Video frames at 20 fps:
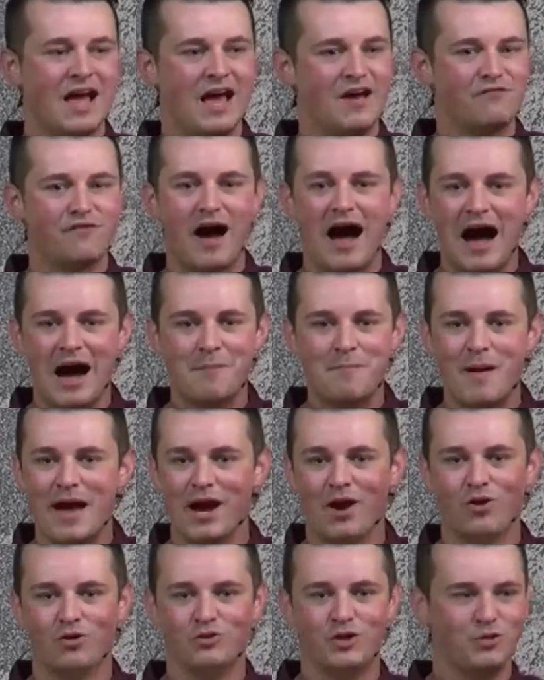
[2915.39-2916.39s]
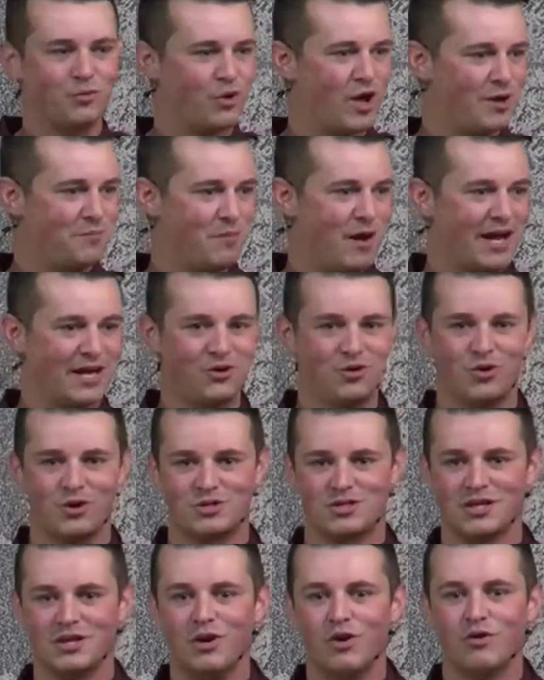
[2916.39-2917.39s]
if I may only run my
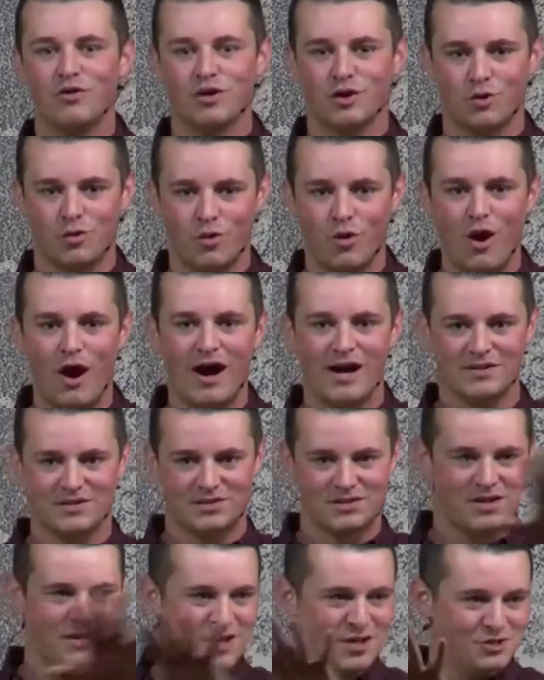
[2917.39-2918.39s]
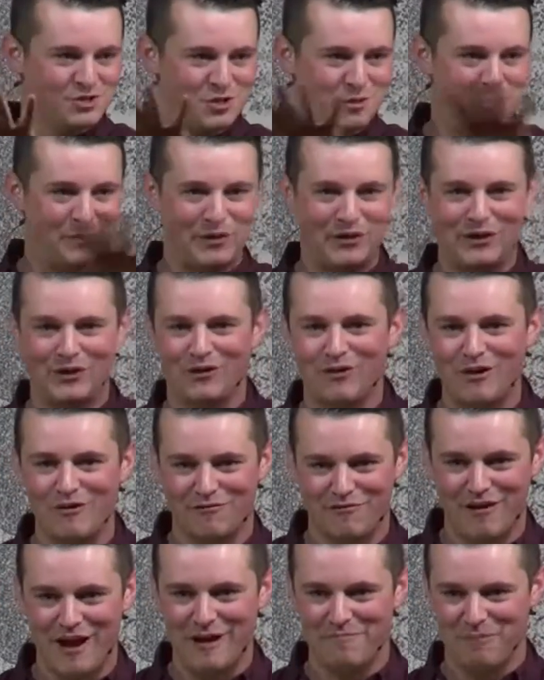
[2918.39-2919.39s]
course and go to the cross to
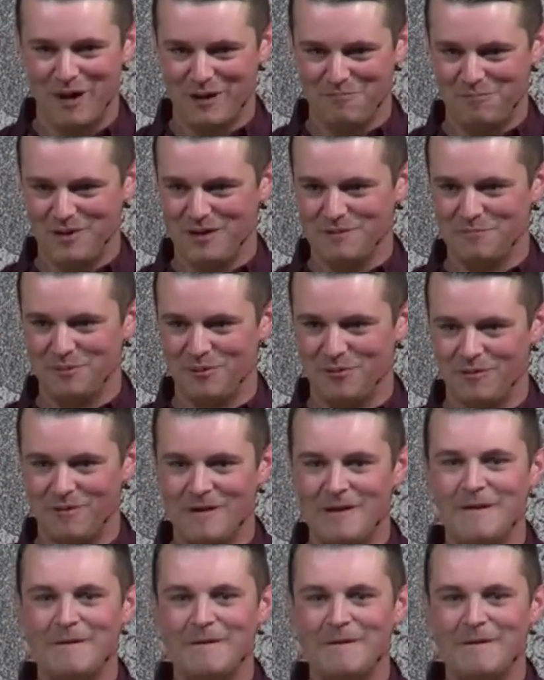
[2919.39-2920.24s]
purify my people.